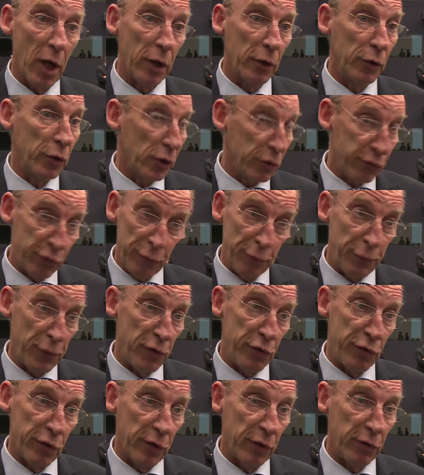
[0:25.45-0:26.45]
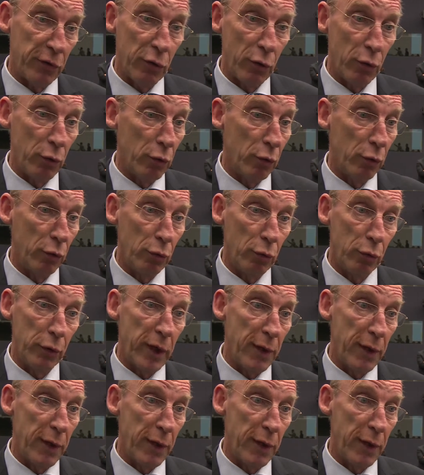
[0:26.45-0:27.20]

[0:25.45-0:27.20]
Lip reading: are not sufficient to